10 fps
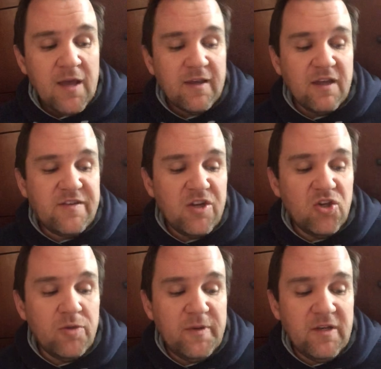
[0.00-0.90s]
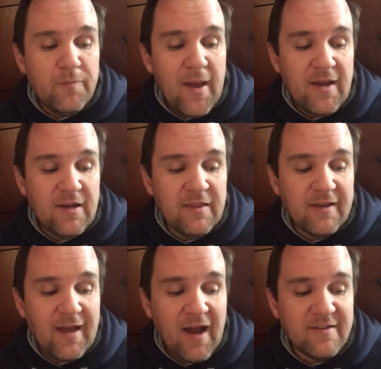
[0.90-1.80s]
continue to be debated in the
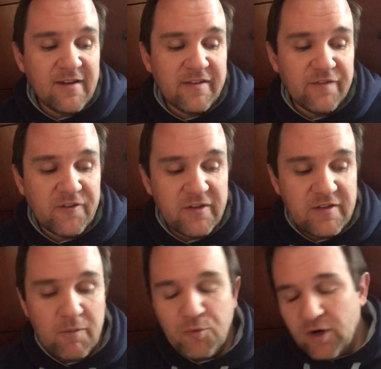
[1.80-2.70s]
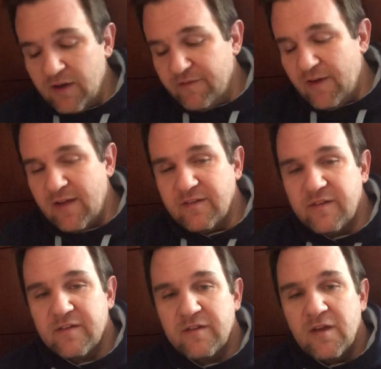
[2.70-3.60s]
context of contemporary events.